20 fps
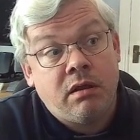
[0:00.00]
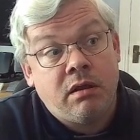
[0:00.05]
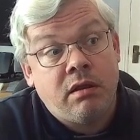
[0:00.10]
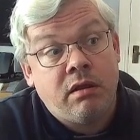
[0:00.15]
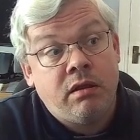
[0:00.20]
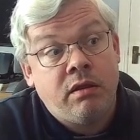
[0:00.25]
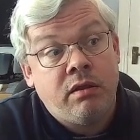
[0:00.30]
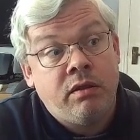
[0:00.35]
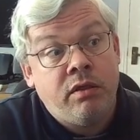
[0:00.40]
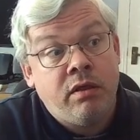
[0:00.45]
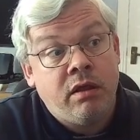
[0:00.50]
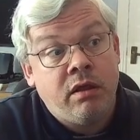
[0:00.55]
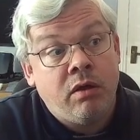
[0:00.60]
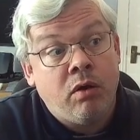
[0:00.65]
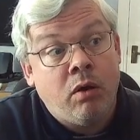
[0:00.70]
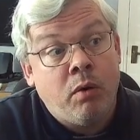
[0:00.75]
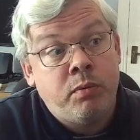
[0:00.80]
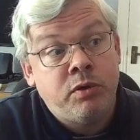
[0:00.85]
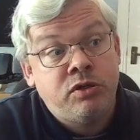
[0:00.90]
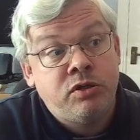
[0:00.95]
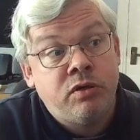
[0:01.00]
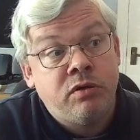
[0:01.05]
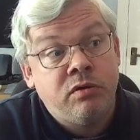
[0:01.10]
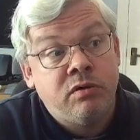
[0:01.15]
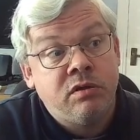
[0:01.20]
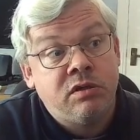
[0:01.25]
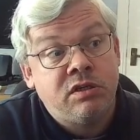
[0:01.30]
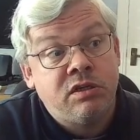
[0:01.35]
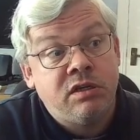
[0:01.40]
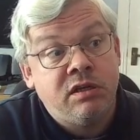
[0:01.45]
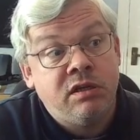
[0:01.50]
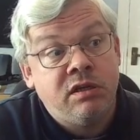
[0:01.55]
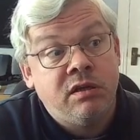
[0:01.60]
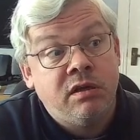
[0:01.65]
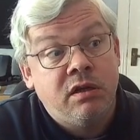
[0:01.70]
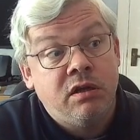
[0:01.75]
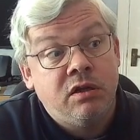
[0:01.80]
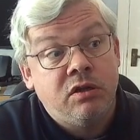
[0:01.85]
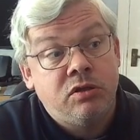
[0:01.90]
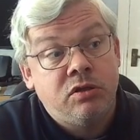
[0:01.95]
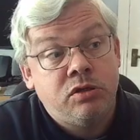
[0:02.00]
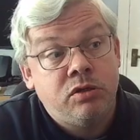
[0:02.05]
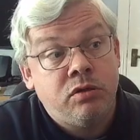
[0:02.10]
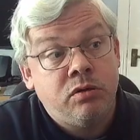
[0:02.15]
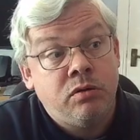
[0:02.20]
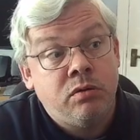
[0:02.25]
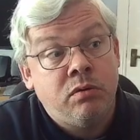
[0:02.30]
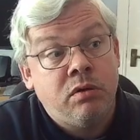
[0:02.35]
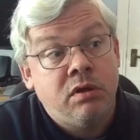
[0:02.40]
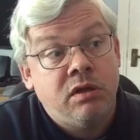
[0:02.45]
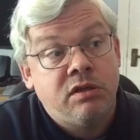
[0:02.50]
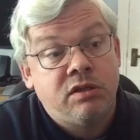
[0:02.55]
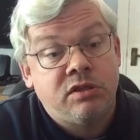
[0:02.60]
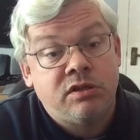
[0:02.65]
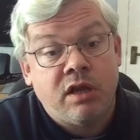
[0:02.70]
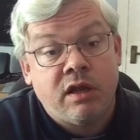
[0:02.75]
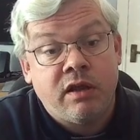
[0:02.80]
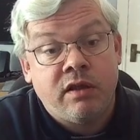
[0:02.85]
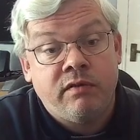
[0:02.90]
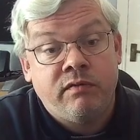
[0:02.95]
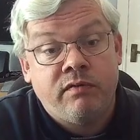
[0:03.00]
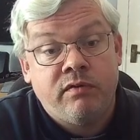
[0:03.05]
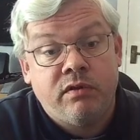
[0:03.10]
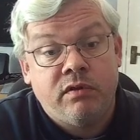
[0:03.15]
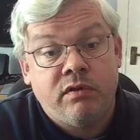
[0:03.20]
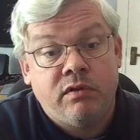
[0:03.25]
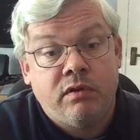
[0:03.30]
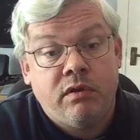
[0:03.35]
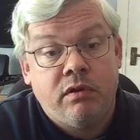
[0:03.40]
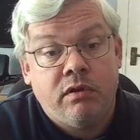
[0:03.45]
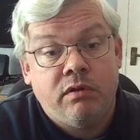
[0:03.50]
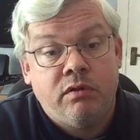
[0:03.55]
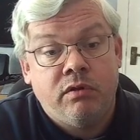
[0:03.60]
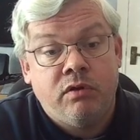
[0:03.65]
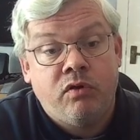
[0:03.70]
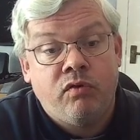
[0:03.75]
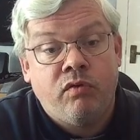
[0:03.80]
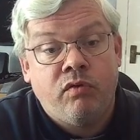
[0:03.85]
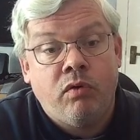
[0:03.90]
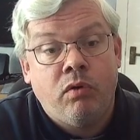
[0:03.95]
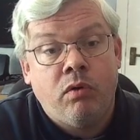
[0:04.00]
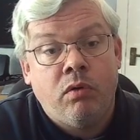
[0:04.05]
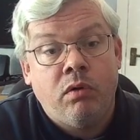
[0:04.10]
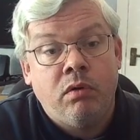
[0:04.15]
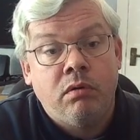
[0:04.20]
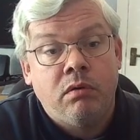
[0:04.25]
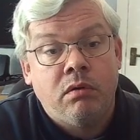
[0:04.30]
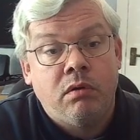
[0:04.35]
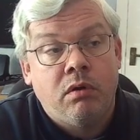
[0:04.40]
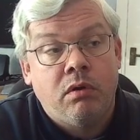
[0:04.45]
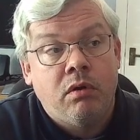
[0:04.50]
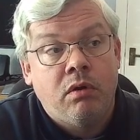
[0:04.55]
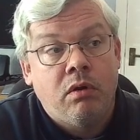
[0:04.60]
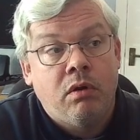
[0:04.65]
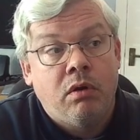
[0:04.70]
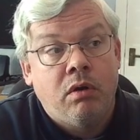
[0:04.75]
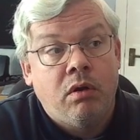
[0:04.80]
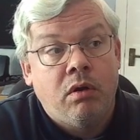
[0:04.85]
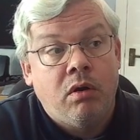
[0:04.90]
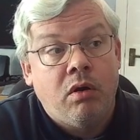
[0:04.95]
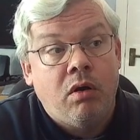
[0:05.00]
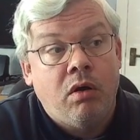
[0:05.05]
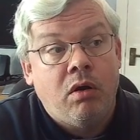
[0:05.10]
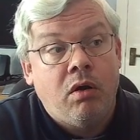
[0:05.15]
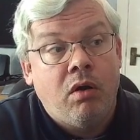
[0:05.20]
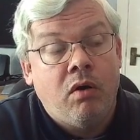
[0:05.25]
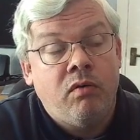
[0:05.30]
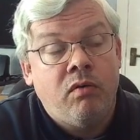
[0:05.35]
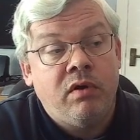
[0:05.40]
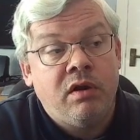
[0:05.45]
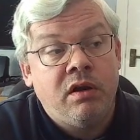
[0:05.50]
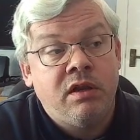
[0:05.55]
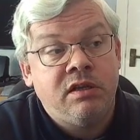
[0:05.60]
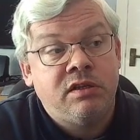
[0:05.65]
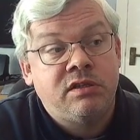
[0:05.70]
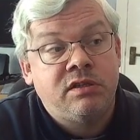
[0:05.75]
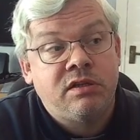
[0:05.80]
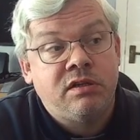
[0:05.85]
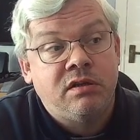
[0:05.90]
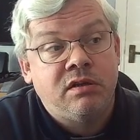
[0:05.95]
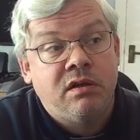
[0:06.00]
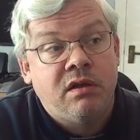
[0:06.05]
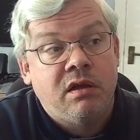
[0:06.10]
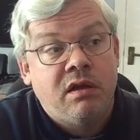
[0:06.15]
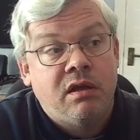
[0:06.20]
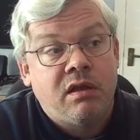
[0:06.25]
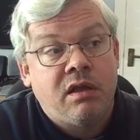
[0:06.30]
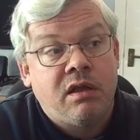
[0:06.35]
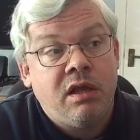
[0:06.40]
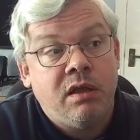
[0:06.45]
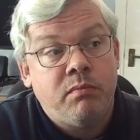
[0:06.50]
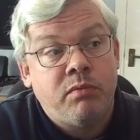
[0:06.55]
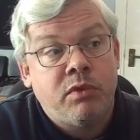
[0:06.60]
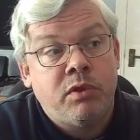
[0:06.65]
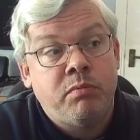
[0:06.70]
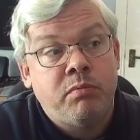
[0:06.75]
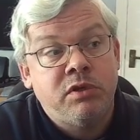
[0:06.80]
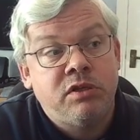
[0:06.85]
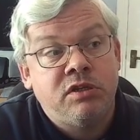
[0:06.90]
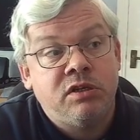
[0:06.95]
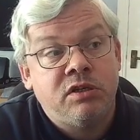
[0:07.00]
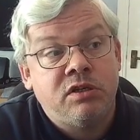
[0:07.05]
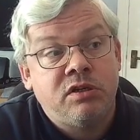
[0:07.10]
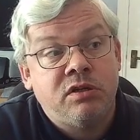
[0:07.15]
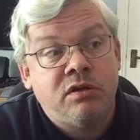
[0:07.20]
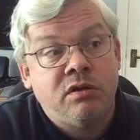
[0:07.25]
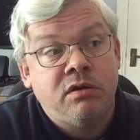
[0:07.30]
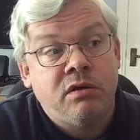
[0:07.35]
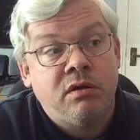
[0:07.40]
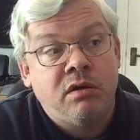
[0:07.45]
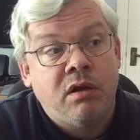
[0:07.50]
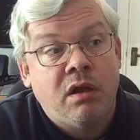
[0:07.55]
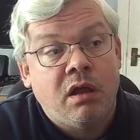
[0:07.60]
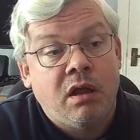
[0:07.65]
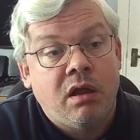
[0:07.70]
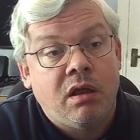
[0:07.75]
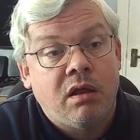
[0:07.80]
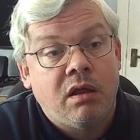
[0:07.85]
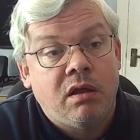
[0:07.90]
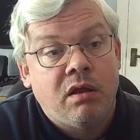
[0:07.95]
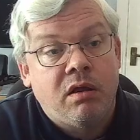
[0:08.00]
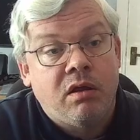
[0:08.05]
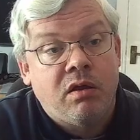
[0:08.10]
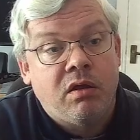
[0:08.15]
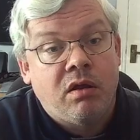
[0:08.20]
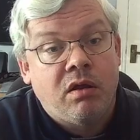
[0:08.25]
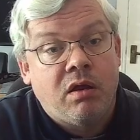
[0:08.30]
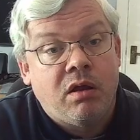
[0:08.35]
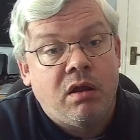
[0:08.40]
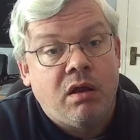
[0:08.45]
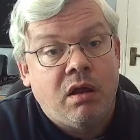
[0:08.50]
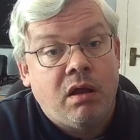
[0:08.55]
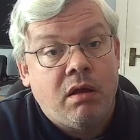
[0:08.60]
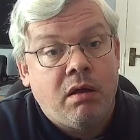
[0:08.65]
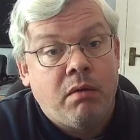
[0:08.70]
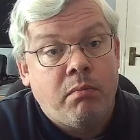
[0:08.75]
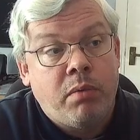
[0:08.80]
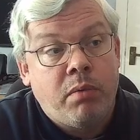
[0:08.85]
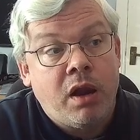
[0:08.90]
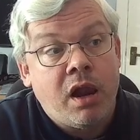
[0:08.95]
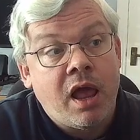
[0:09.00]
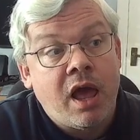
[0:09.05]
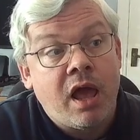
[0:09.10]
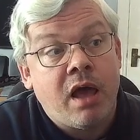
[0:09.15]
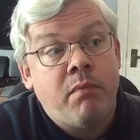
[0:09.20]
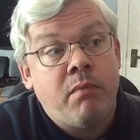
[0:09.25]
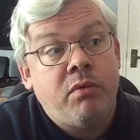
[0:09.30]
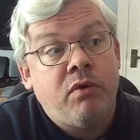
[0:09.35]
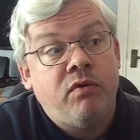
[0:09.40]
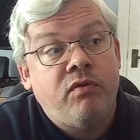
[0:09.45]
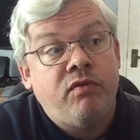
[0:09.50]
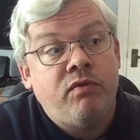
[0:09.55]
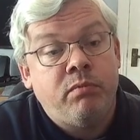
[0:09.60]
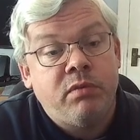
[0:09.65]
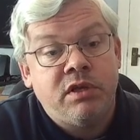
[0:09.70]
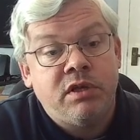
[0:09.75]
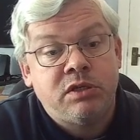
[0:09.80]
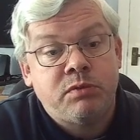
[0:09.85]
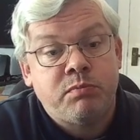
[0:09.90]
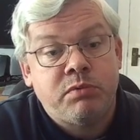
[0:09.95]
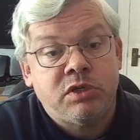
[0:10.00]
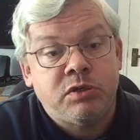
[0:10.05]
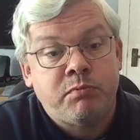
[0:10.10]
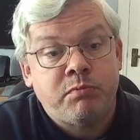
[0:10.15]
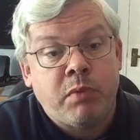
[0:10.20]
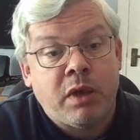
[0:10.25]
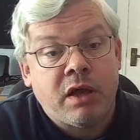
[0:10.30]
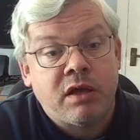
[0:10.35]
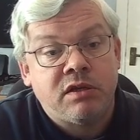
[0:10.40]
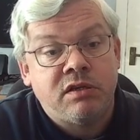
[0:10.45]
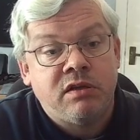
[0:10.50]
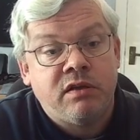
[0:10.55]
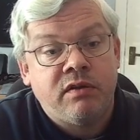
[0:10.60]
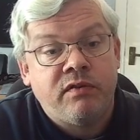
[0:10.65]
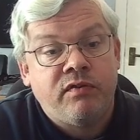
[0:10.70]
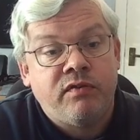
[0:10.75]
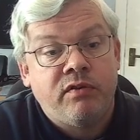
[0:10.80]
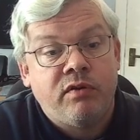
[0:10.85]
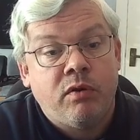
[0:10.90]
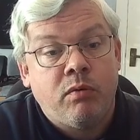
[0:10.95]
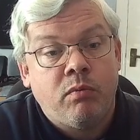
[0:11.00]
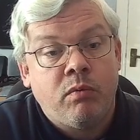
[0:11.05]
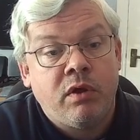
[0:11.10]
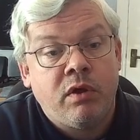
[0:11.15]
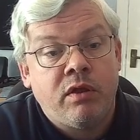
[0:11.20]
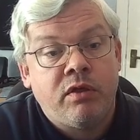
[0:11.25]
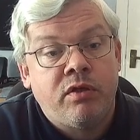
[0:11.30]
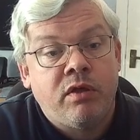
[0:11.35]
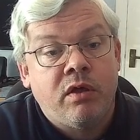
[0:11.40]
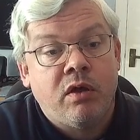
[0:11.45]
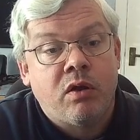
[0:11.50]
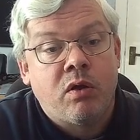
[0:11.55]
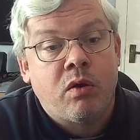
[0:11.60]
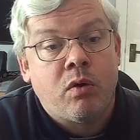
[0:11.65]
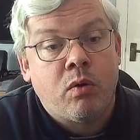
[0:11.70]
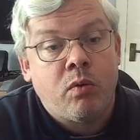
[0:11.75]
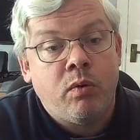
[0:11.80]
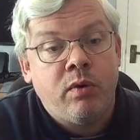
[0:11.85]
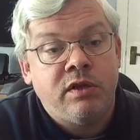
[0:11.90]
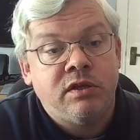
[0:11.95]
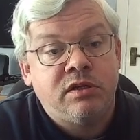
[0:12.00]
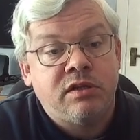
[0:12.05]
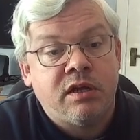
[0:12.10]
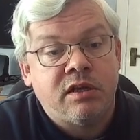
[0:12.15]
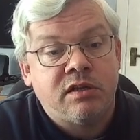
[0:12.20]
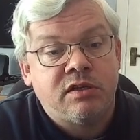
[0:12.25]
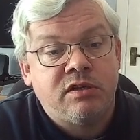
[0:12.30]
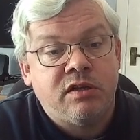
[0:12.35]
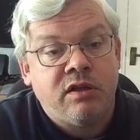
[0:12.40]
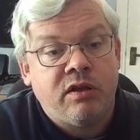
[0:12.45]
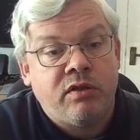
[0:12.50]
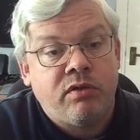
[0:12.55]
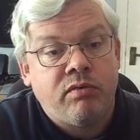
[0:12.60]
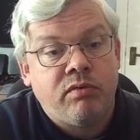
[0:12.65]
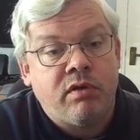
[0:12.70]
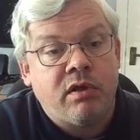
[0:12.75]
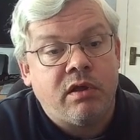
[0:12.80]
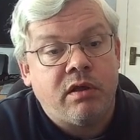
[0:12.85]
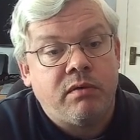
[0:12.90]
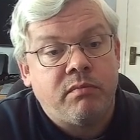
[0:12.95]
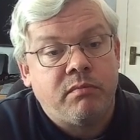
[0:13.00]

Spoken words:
the opportunity to save the draw, or at least keep the position playable from his perspective with queen takes d3.